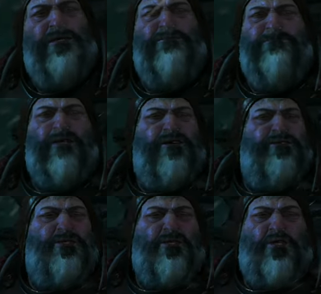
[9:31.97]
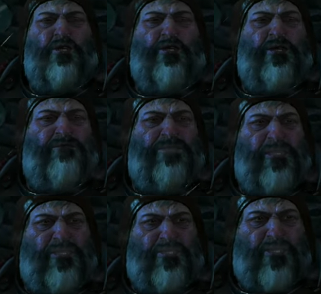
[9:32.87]
I'm plowing now I've
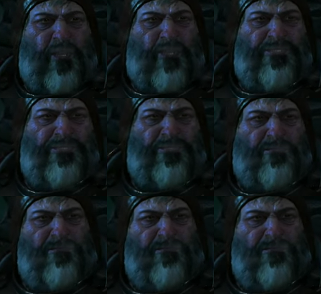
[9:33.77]
done wrong.